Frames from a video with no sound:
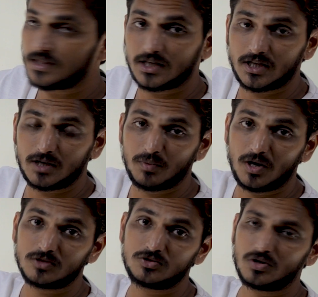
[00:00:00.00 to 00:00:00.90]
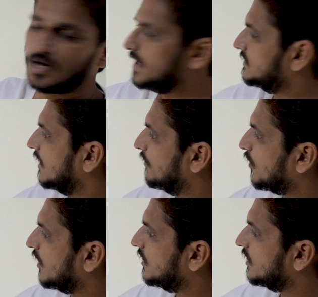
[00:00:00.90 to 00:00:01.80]
method that belongs to class A,
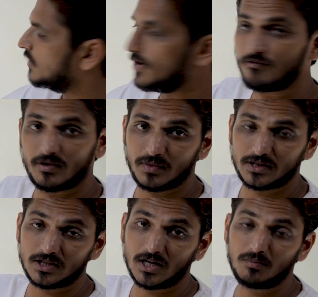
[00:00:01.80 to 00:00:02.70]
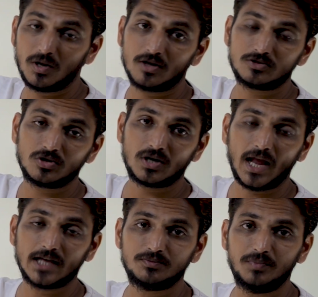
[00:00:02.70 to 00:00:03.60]
pointing to M1 method that belongs to
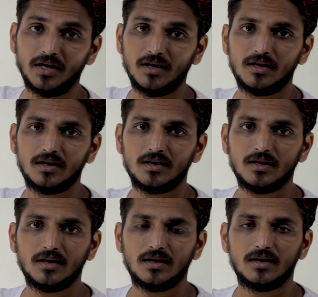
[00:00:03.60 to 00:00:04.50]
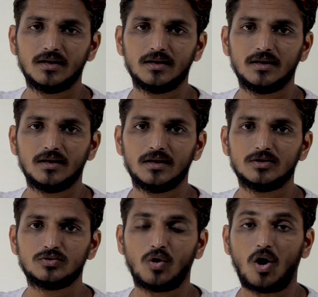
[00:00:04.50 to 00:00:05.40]
class B.
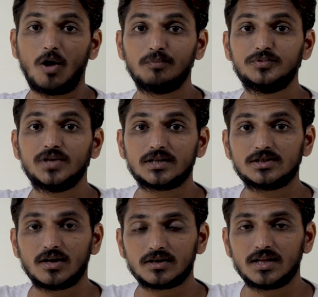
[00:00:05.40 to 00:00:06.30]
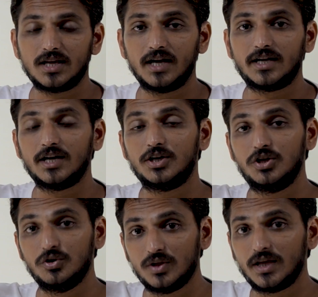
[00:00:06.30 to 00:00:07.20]
So objects are created
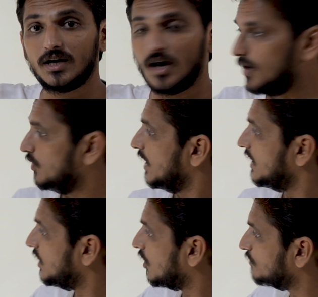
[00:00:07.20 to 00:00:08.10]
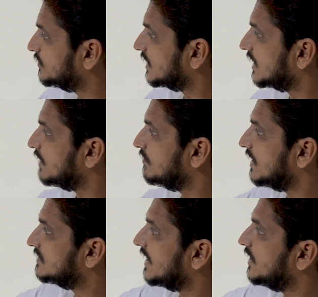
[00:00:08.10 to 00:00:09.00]
during, any object can
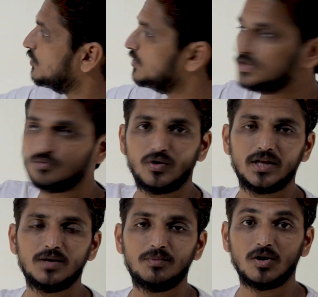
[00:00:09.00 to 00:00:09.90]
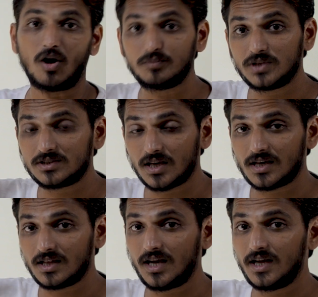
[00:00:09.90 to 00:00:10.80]
be assigned to this variable. Objects
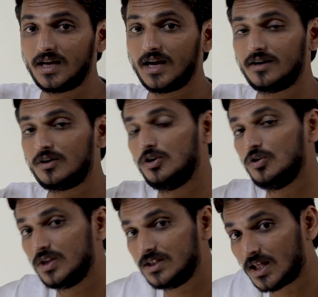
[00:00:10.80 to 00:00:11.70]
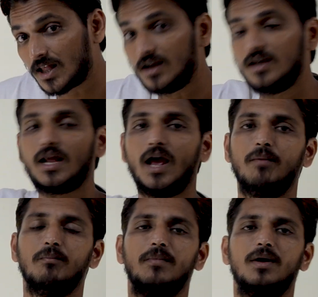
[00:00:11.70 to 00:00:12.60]
are created during the
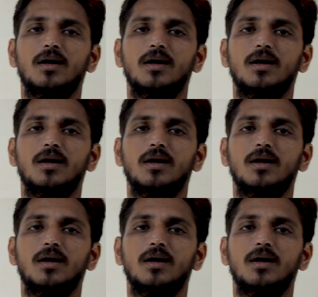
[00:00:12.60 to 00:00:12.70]
runtime.